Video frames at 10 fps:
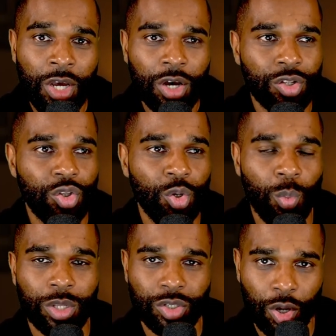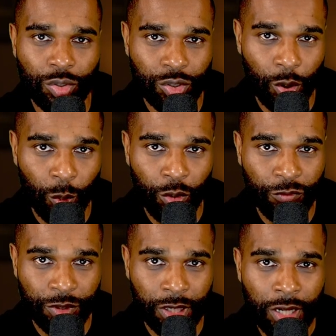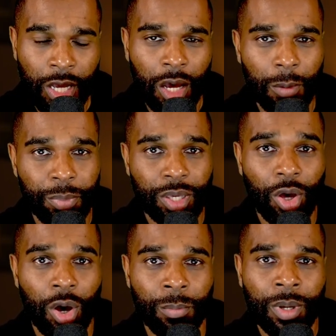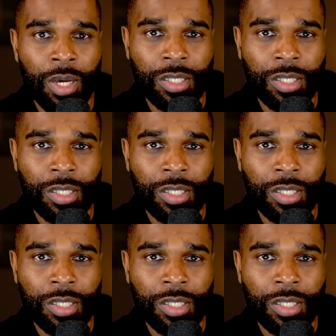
and do what Toto Wolff did and become